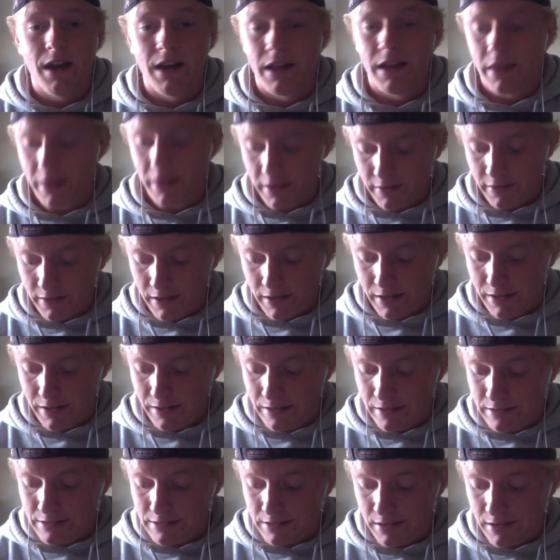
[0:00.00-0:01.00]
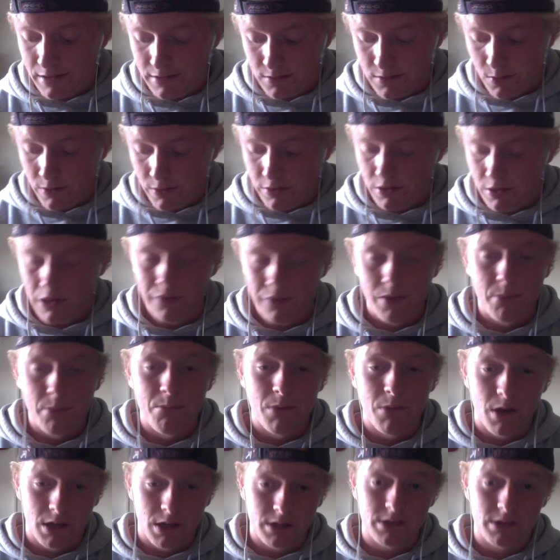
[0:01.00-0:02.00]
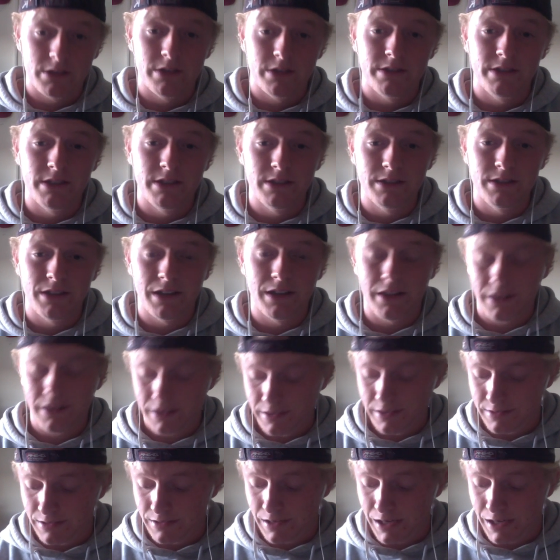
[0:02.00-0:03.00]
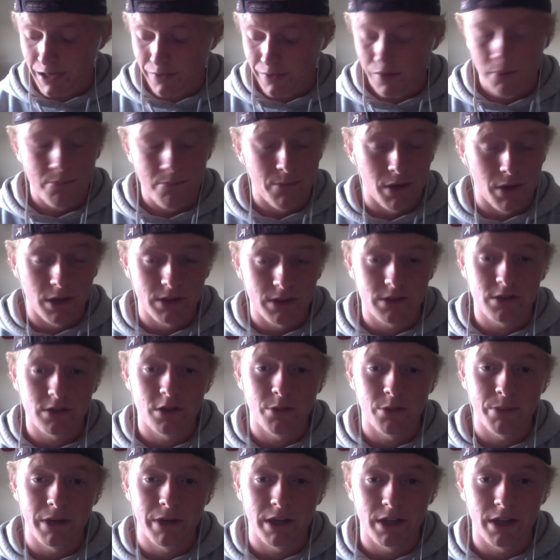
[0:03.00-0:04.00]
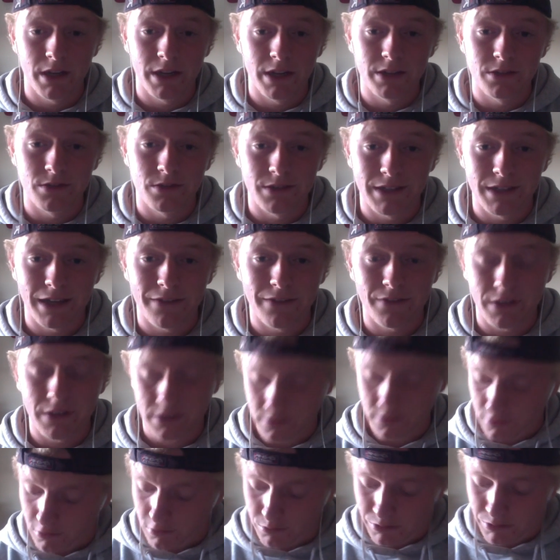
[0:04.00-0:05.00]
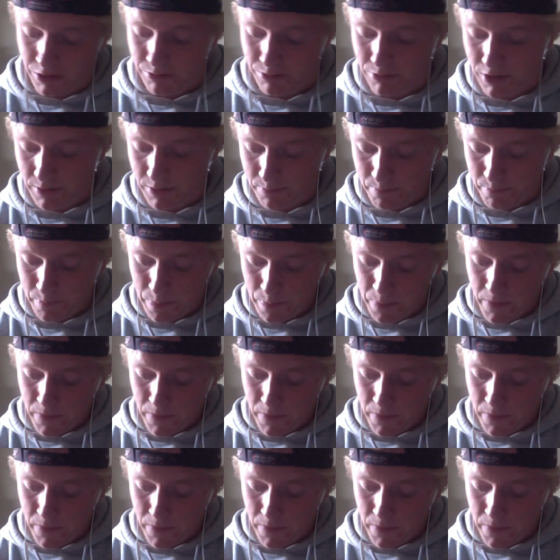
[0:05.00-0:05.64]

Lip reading: I think that this kid is going to have a monster season. I think he's going to have a monster opening night, so definitely scoop him up.